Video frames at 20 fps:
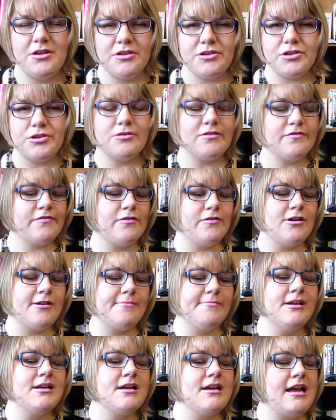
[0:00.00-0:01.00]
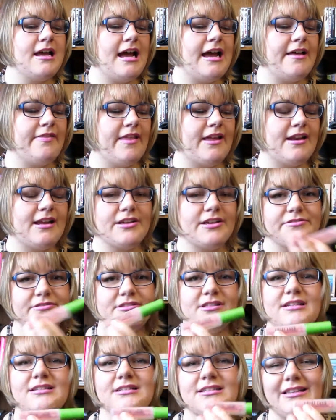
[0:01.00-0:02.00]
uniform. And then I use
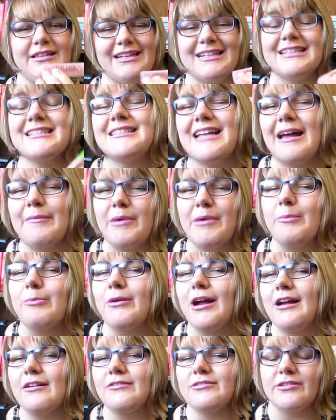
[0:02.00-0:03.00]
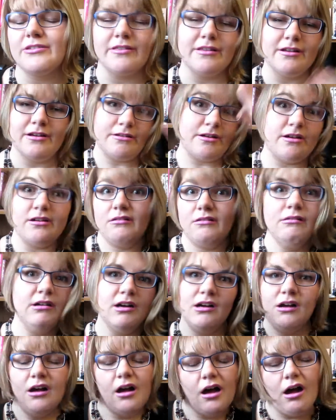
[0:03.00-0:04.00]
this to like set my brows so they don't go
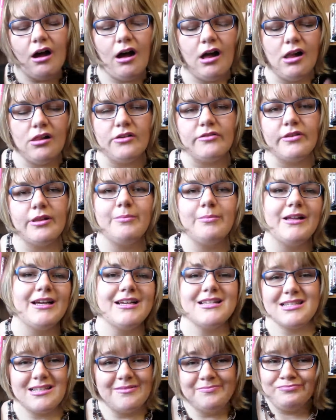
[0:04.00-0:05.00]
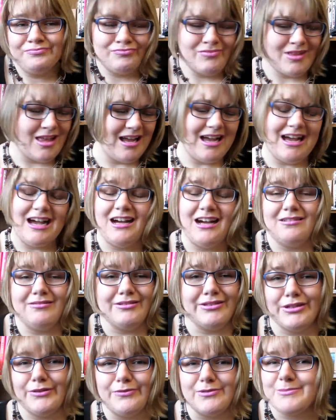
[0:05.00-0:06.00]
all over the place. I don't
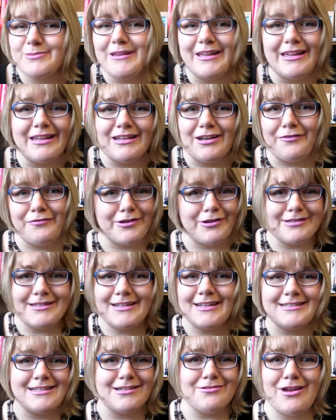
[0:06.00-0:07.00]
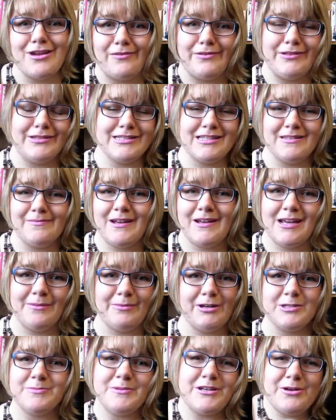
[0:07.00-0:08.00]
really know if it's making a difference. Like I said, you can't really see my
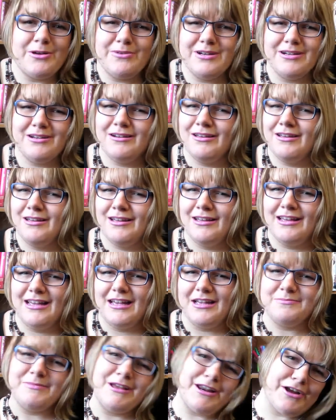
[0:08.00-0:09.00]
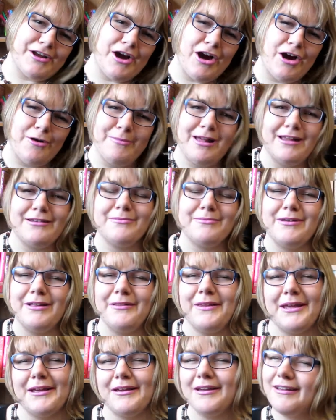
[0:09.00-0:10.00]
eyebrows, but no one has made a comment
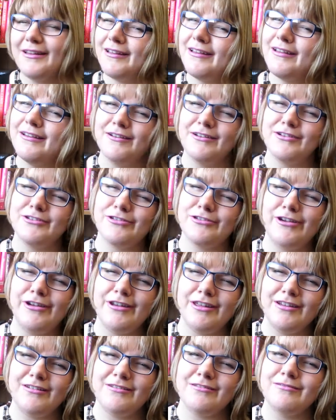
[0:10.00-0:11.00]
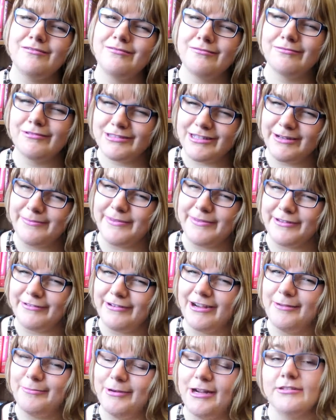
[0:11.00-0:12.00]
about like, Shauna, what's up with
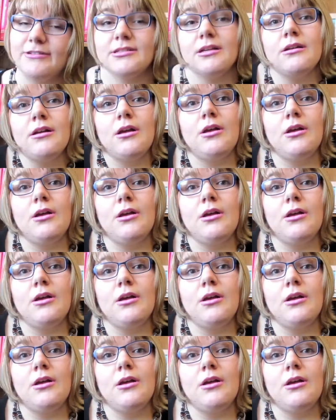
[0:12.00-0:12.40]
your eyebrows?